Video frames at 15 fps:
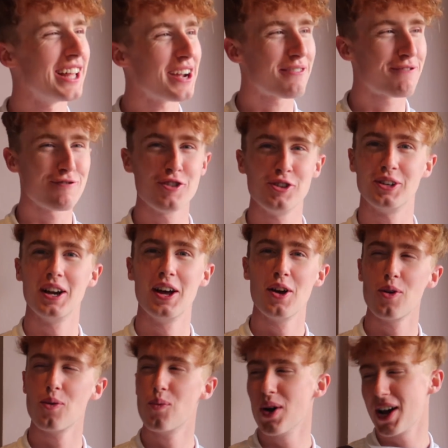like fruit,
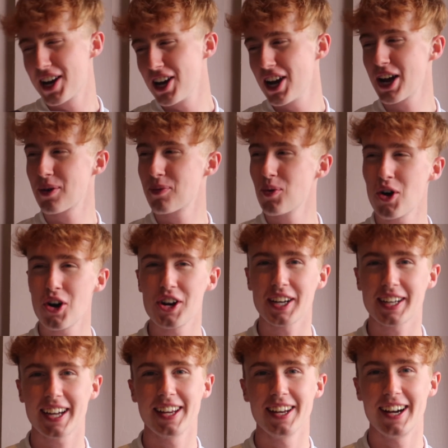wet like
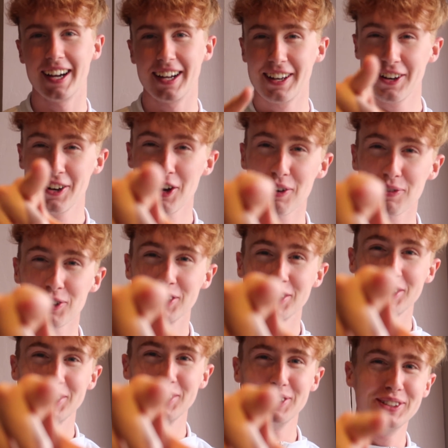water. Can I love
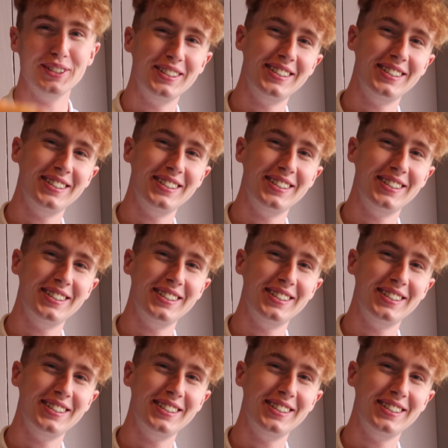on you?